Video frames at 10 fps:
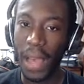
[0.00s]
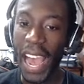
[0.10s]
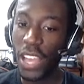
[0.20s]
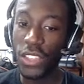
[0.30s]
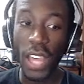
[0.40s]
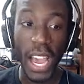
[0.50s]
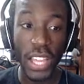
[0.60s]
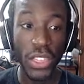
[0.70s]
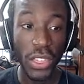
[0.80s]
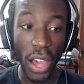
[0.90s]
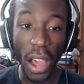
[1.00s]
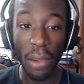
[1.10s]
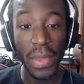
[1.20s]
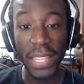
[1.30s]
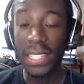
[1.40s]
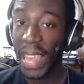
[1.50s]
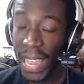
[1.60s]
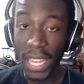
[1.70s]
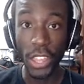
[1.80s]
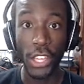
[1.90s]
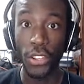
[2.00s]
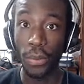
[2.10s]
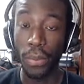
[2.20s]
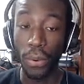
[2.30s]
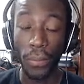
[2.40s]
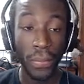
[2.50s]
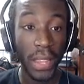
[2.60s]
I thought we could take a Thunderbolt.